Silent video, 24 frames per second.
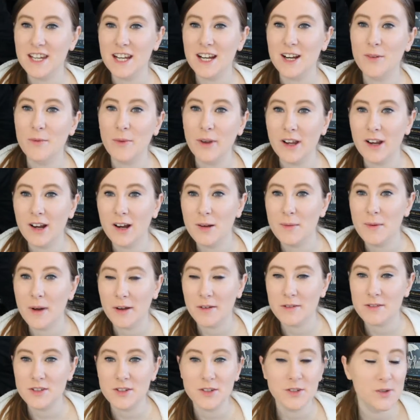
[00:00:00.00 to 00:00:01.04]
here. We are
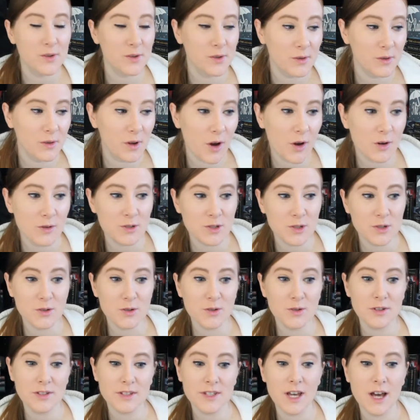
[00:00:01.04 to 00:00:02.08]
about to go
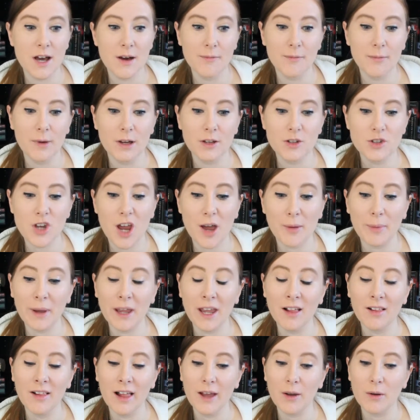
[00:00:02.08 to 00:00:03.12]
do some
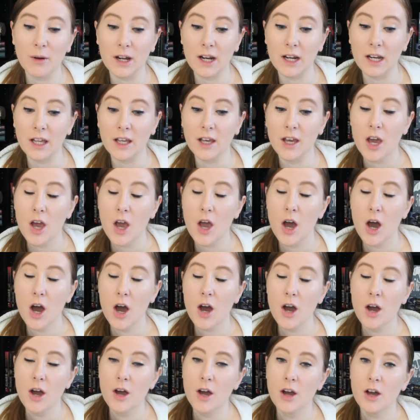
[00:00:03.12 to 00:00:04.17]
shopping. Like, we're gonna
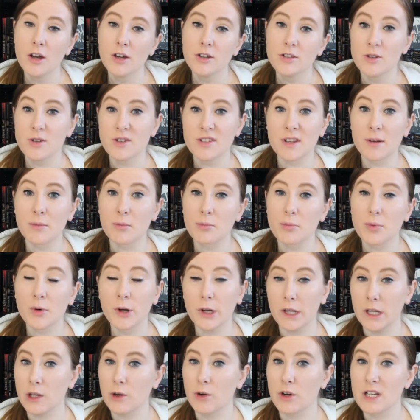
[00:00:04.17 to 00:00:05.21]
do some
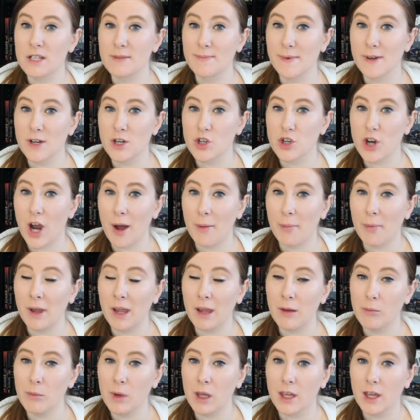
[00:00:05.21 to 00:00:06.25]
pre-Christmas
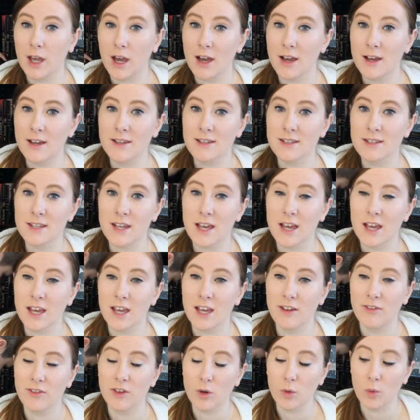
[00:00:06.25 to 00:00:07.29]
shopping, because
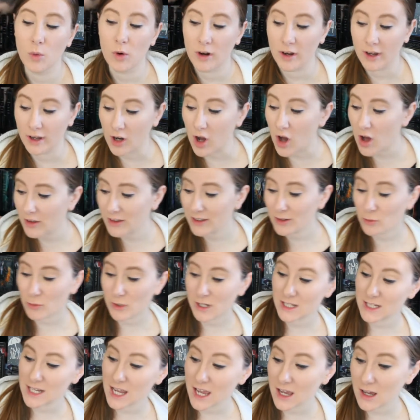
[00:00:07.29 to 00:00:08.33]
if you work at all in
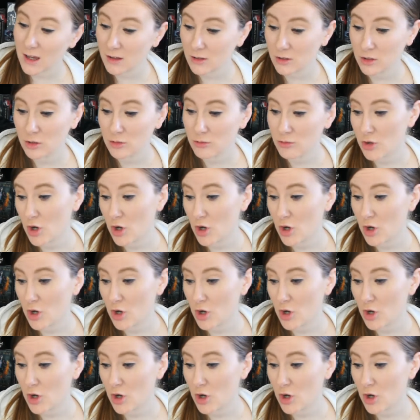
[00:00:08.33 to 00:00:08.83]
retail, you